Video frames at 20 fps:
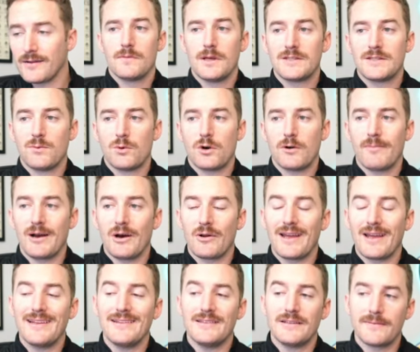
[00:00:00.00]
It's more about
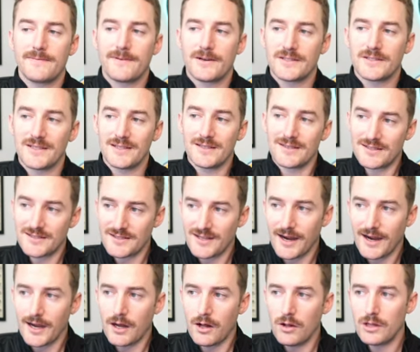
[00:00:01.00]
a difference in
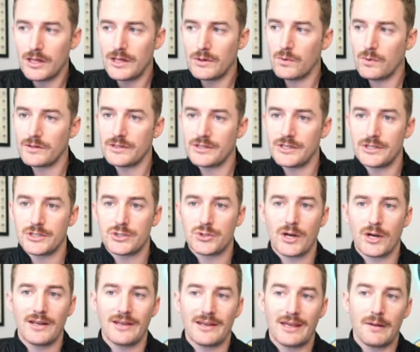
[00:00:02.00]
style and whether you're
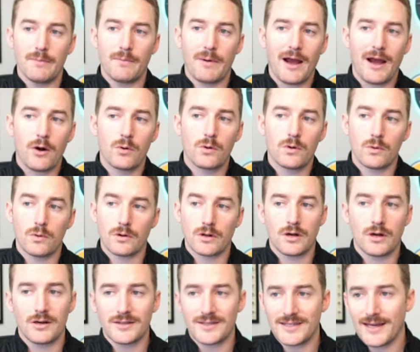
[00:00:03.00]
trying to get power or
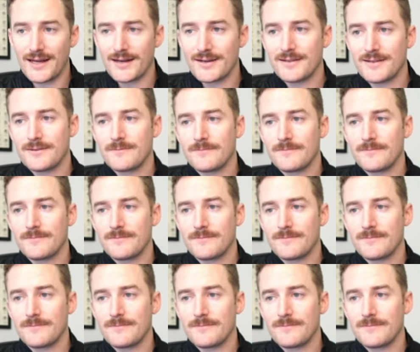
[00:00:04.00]
contact.